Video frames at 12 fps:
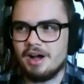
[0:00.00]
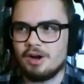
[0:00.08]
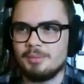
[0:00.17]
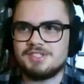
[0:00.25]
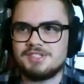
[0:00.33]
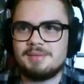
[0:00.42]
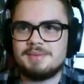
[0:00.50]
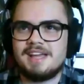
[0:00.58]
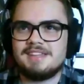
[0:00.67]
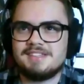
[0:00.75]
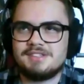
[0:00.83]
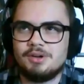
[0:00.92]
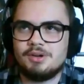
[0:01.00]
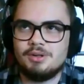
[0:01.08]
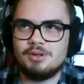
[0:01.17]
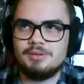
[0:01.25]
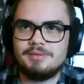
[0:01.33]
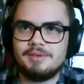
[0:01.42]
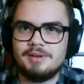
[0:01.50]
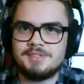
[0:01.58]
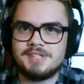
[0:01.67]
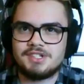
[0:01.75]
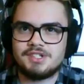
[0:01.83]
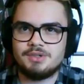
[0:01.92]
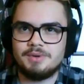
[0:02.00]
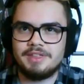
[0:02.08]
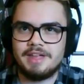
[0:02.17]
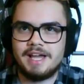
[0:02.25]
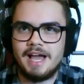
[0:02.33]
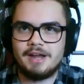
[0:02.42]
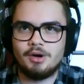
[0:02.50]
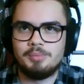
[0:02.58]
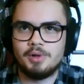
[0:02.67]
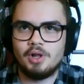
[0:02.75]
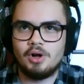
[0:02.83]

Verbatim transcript: Skeptic has this whole obsession with like I don't belong